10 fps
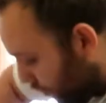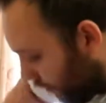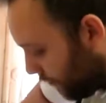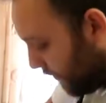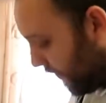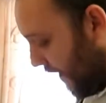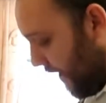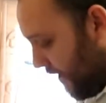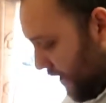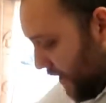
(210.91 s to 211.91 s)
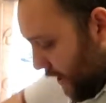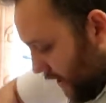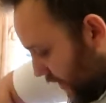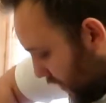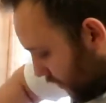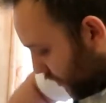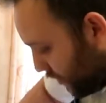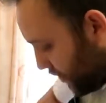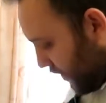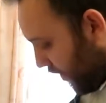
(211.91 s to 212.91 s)
rough with it,
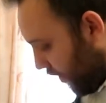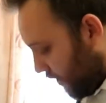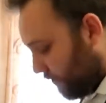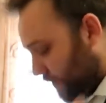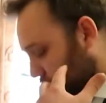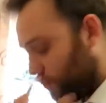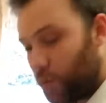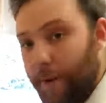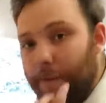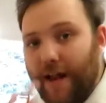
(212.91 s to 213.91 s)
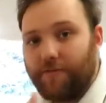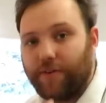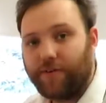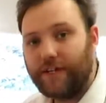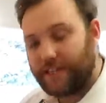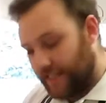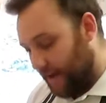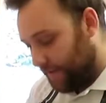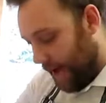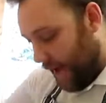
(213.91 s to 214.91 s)
because the idea is whipping everything
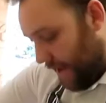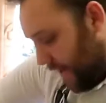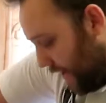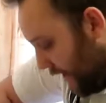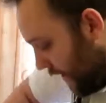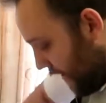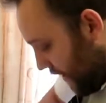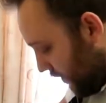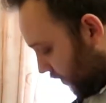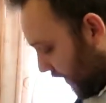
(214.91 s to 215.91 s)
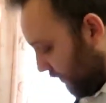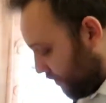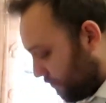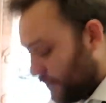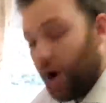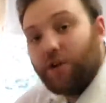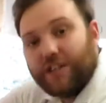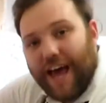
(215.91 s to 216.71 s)
together. We're going to have some nice